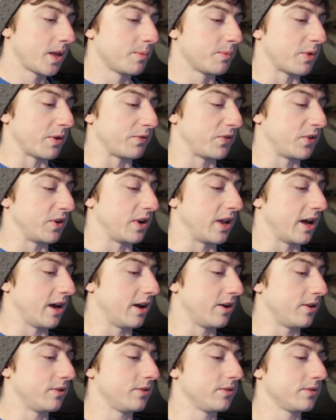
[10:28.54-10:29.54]
but for
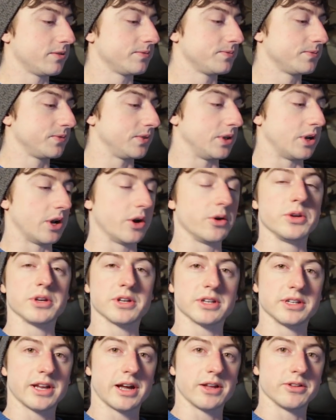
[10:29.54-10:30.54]
now, you know, you
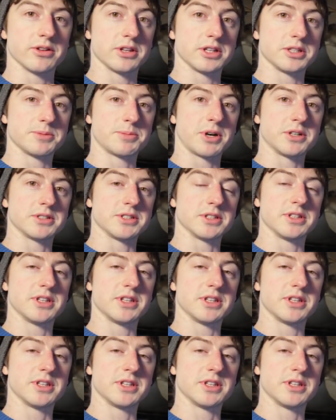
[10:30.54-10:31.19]
can download these parts on